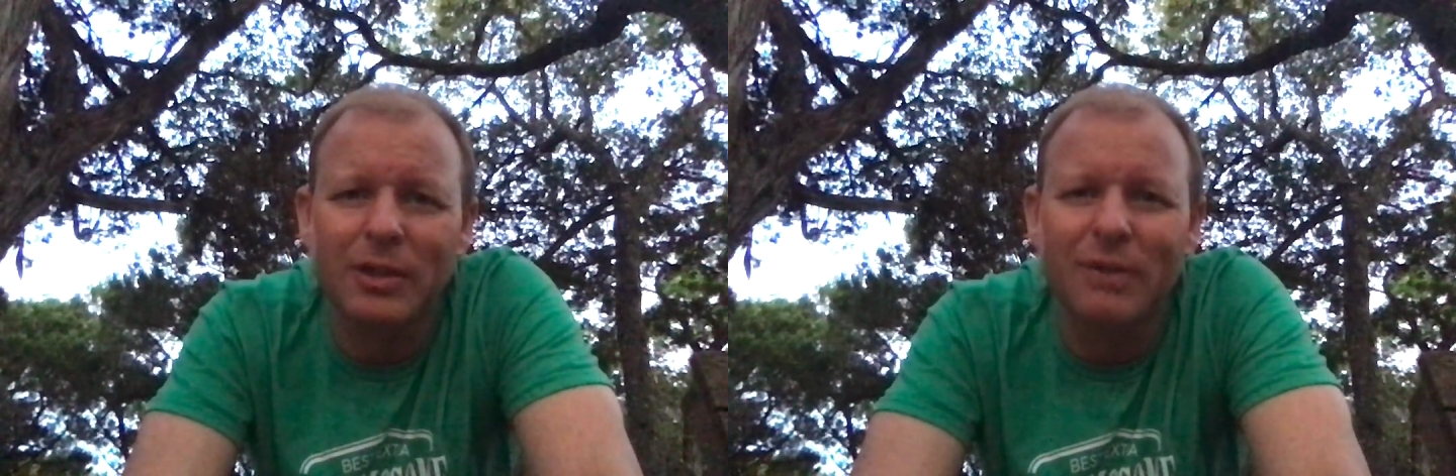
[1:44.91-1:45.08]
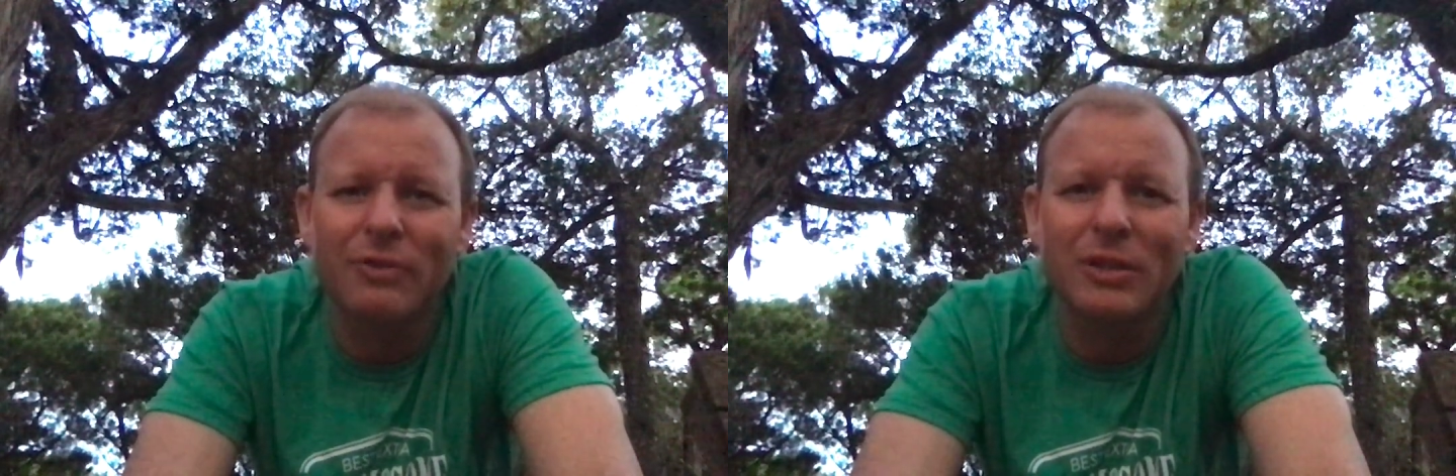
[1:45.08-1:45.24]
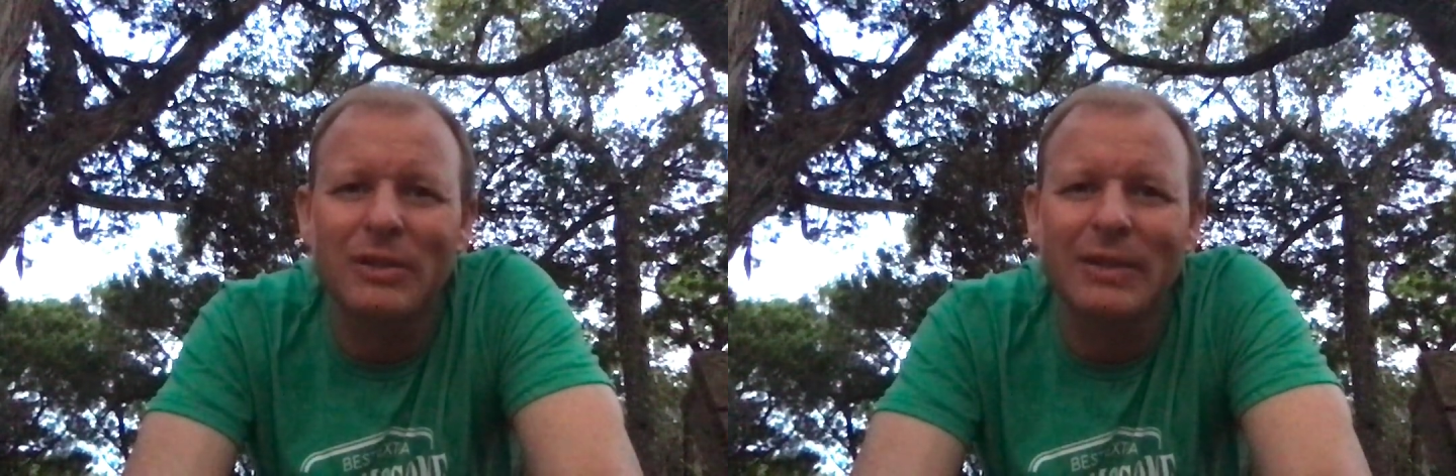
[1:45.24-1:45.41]

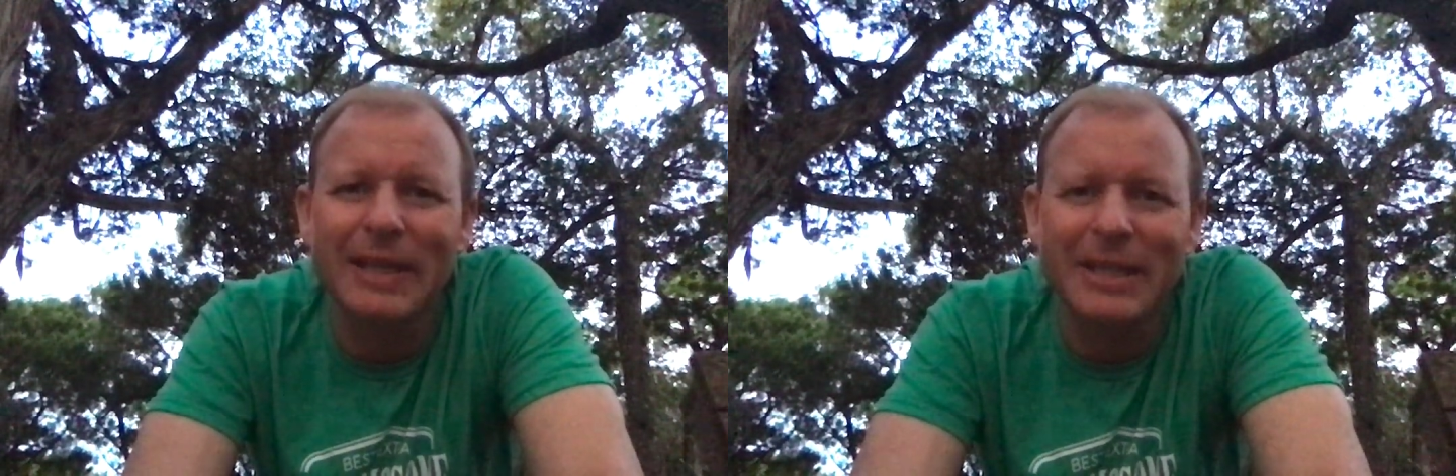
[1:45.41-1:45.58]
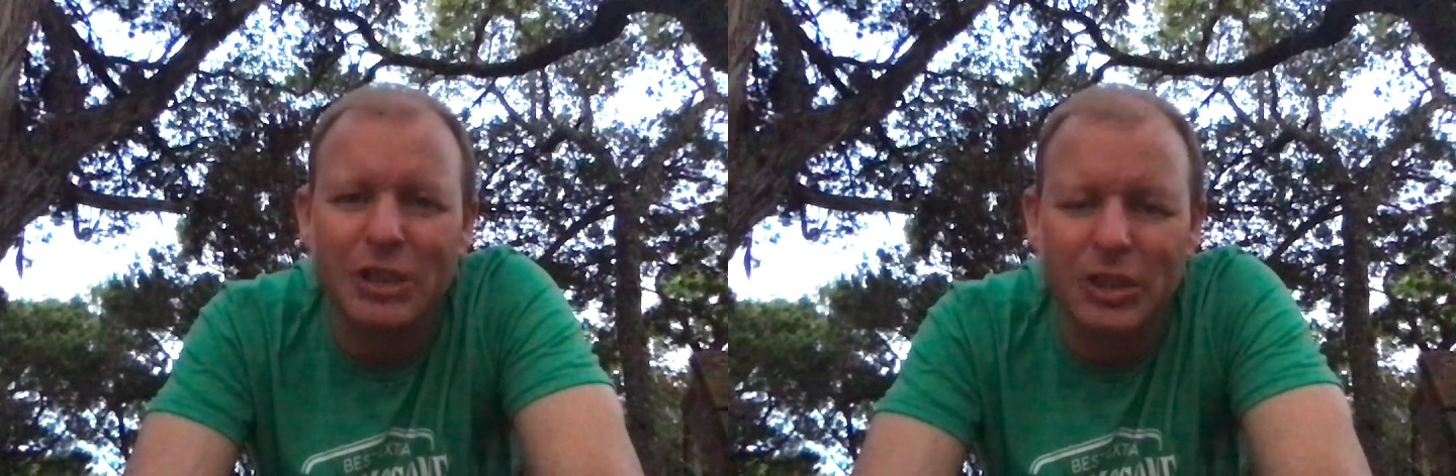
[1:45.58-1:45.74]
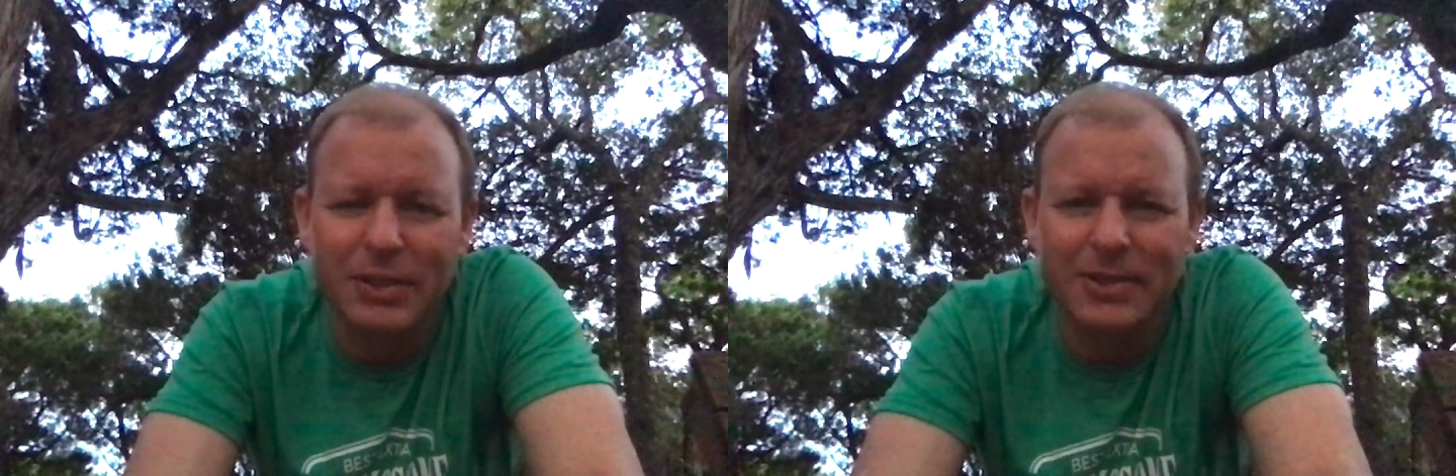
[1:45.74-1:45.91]
of
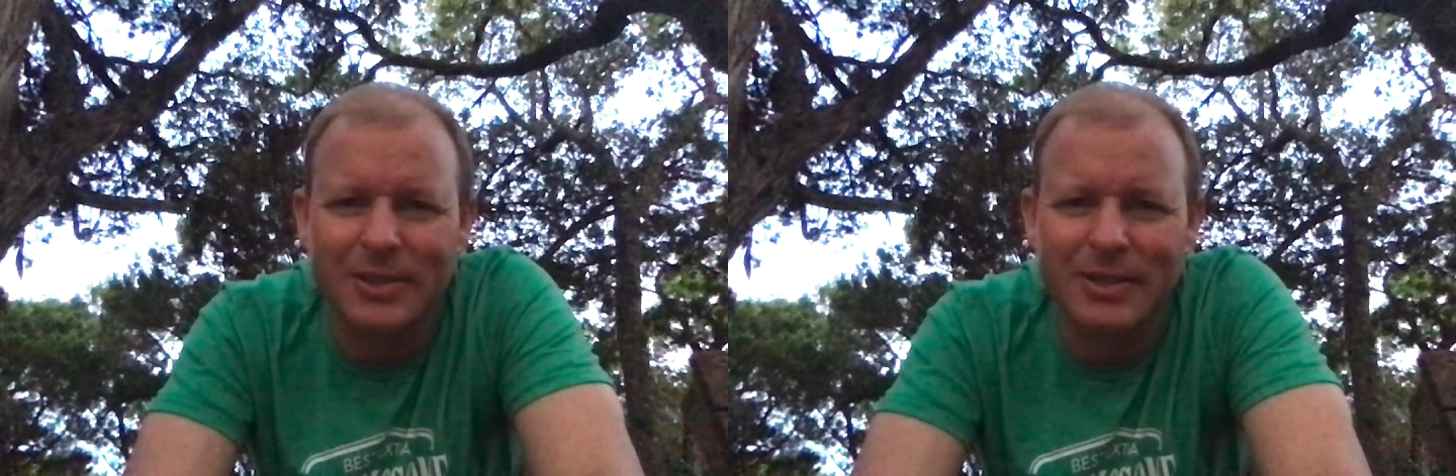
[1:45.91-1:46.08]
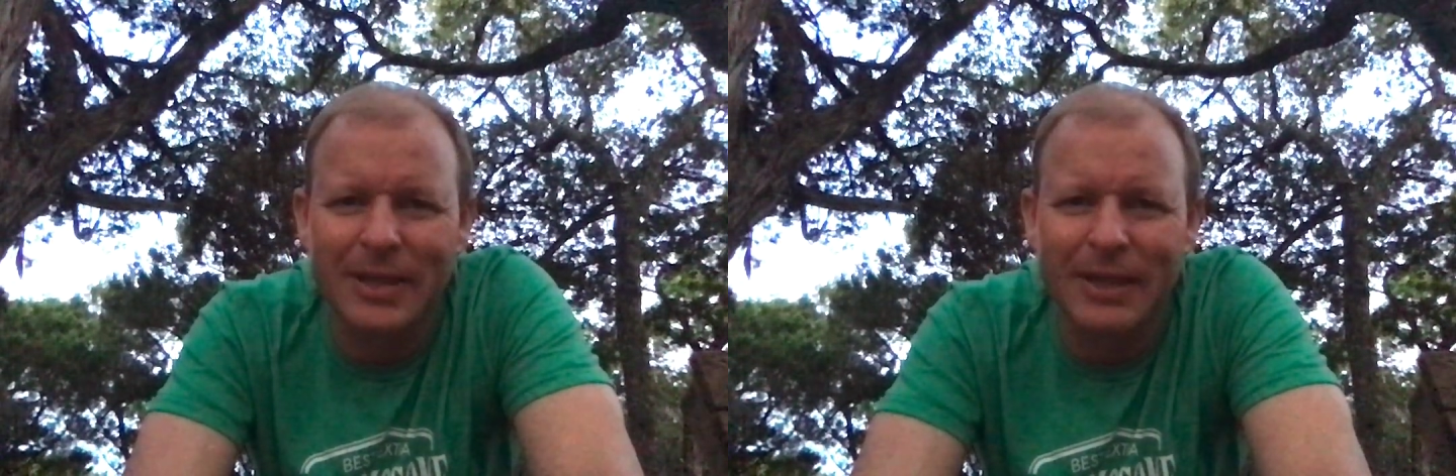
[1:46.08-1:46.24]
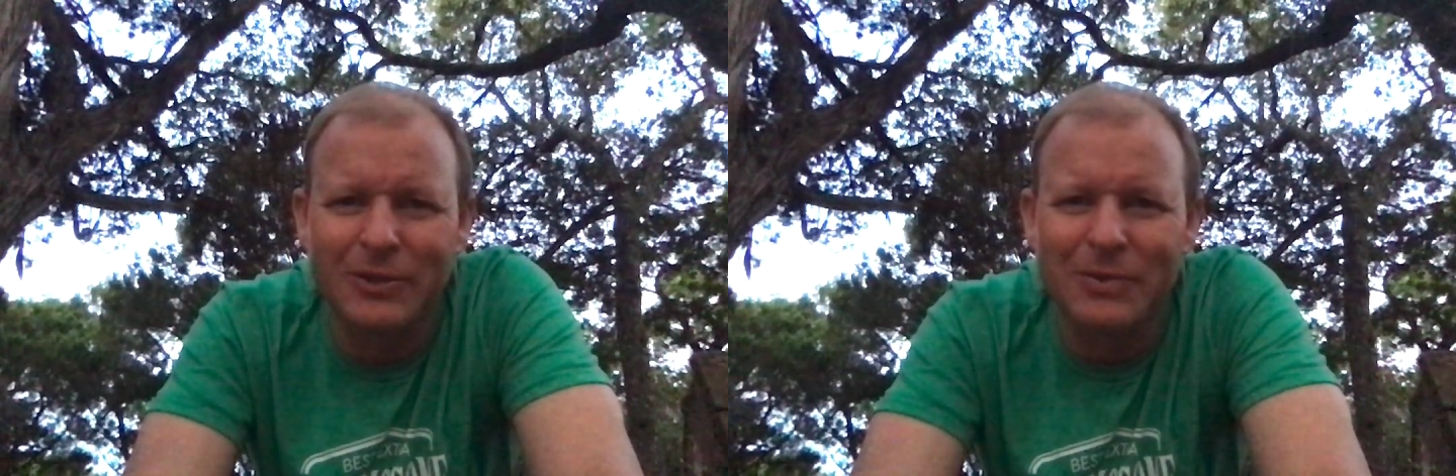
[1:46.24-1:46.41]
Galatians
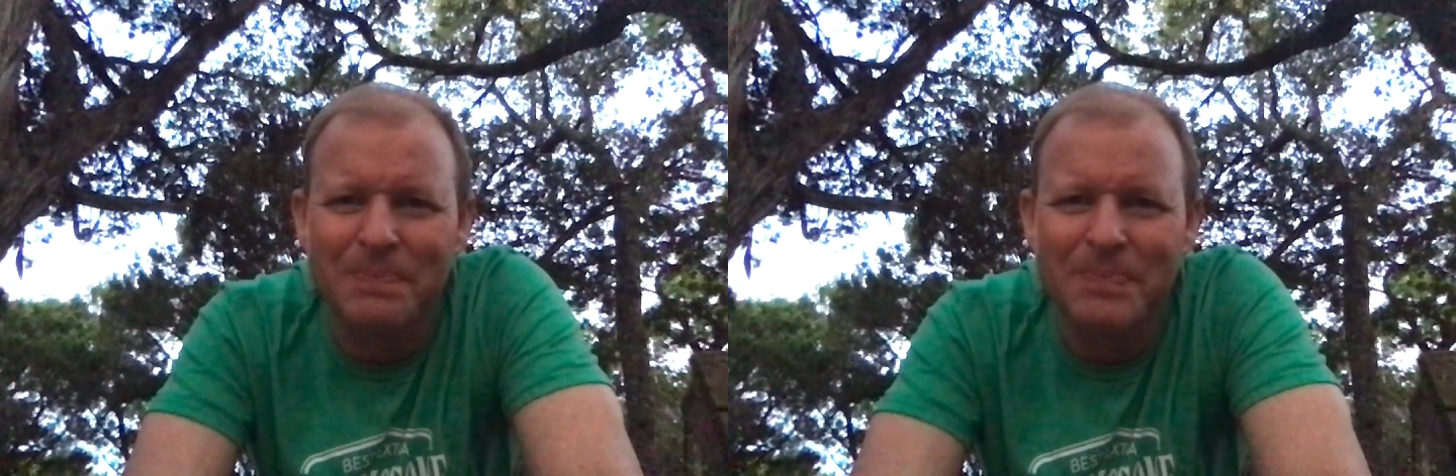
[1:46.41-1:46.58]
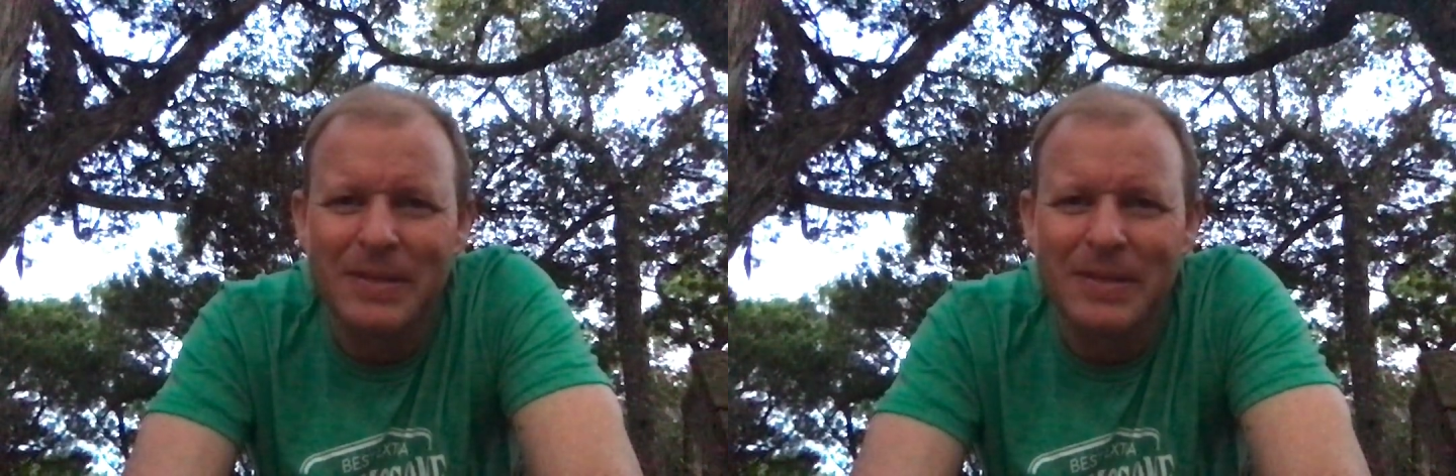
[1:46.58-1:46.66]
together.